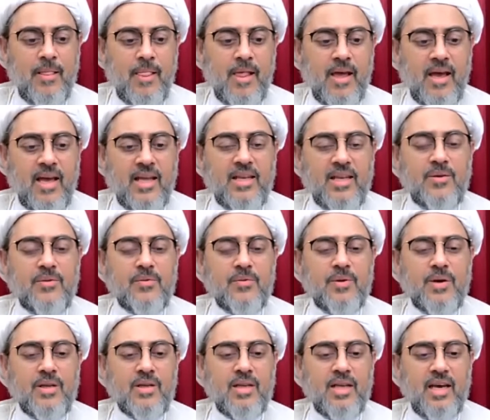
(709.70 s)

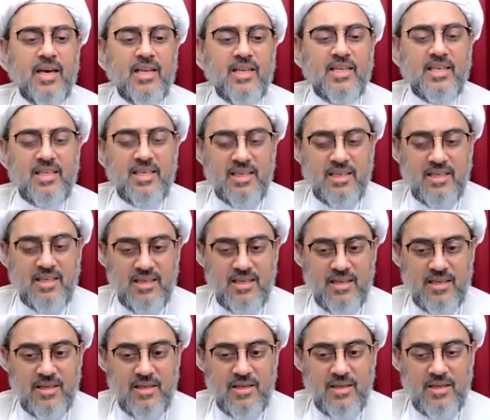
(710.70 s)
anyone any
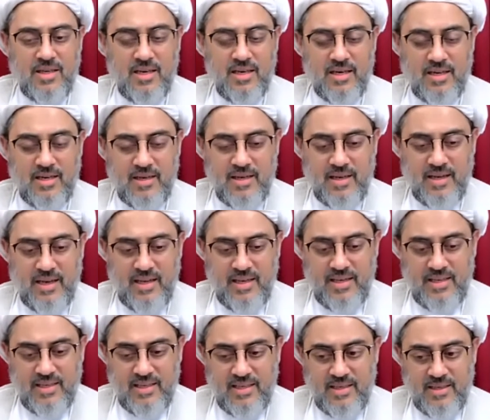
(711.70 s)

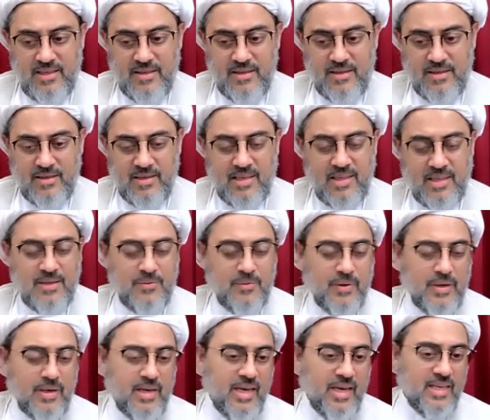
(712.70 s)

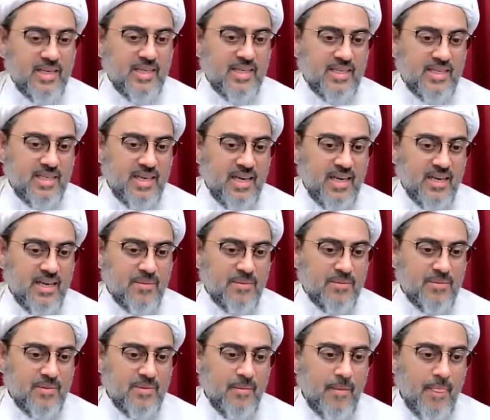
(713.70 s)
leeway, any
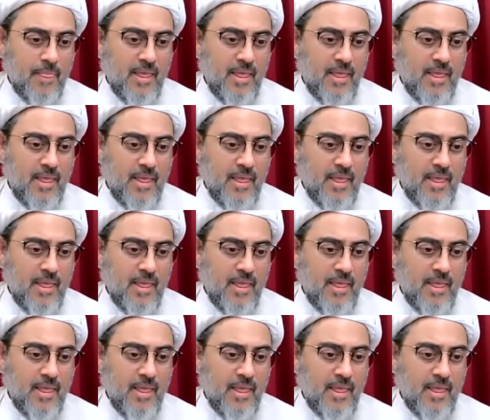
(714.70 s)
time,